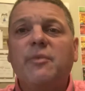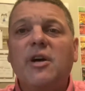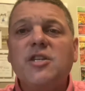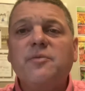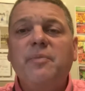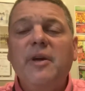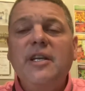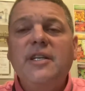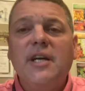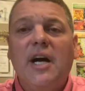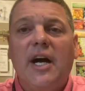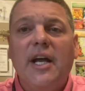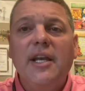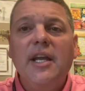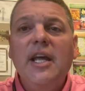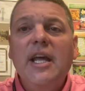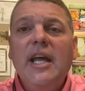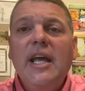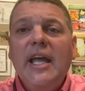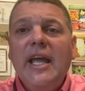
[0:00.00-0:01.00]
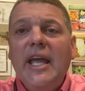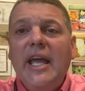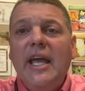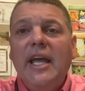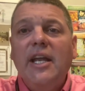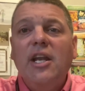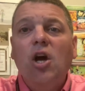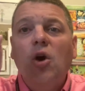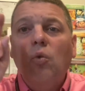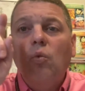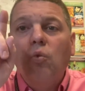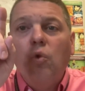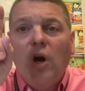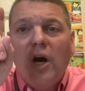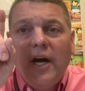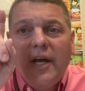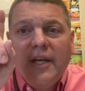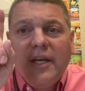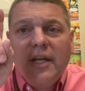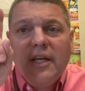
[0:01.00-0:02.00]
must be done in
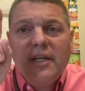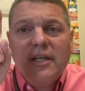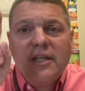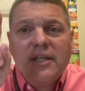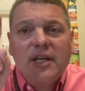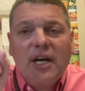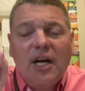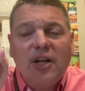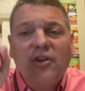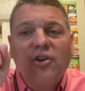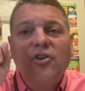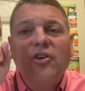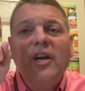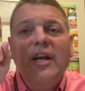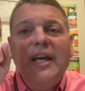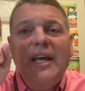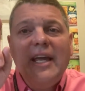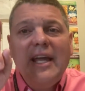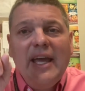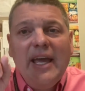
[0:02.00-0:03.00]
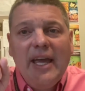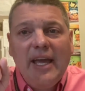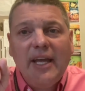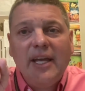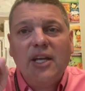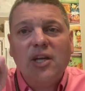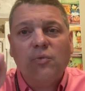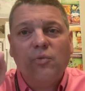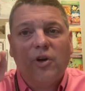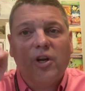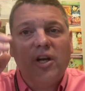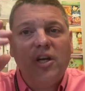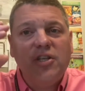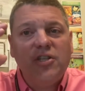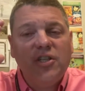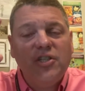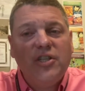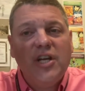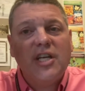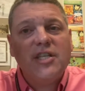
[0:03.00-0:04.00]
one color ink. We're going
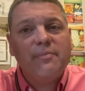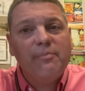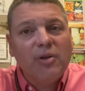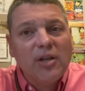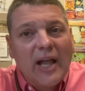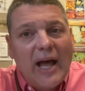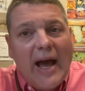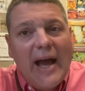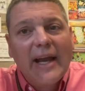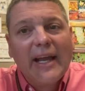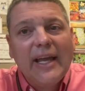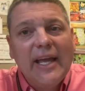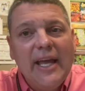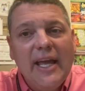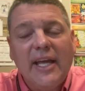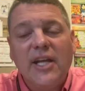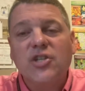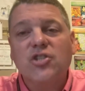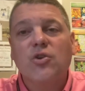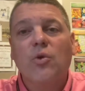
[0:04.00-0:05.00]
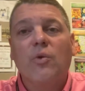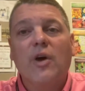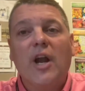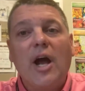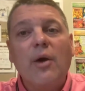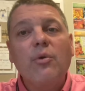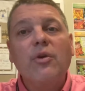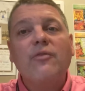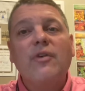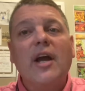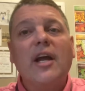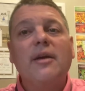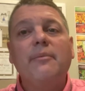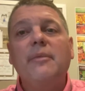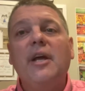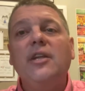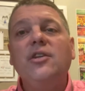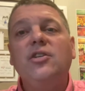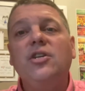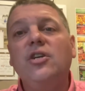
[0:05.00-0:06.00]
to suggest black ink. So what I would
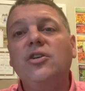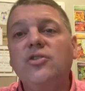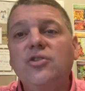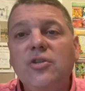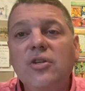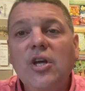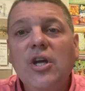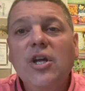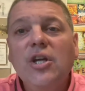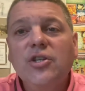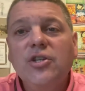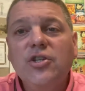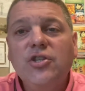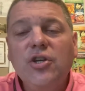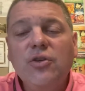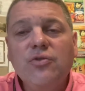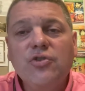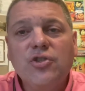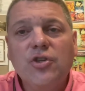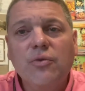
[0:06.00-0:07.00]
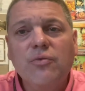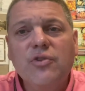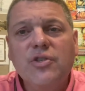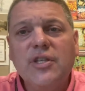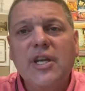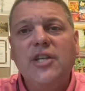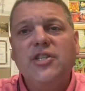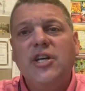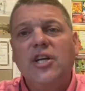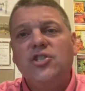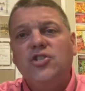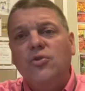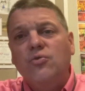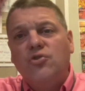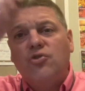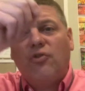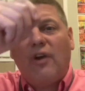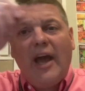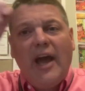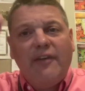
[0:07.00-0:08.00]
recommend to you to do, students, is that you
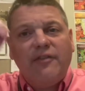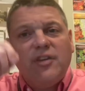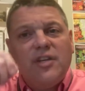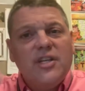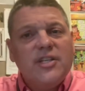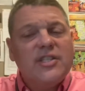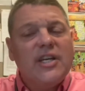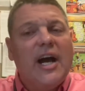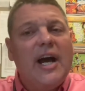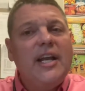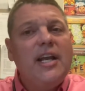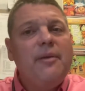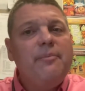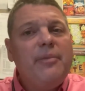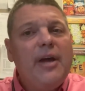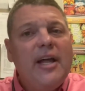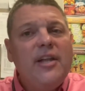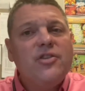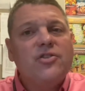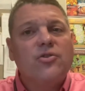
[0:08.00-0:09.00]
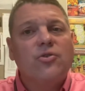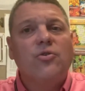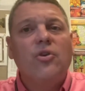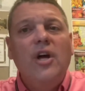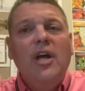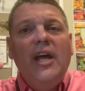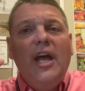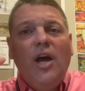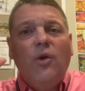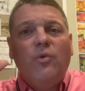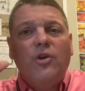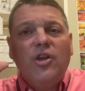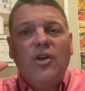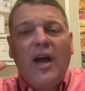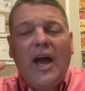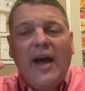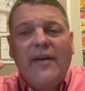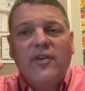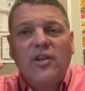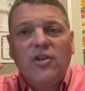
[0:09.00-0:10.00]
draft the design in pencil, and when you
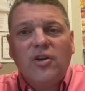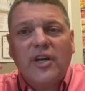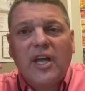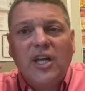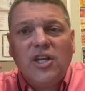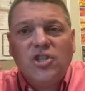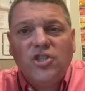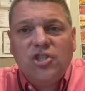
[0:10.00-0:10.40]
have it looking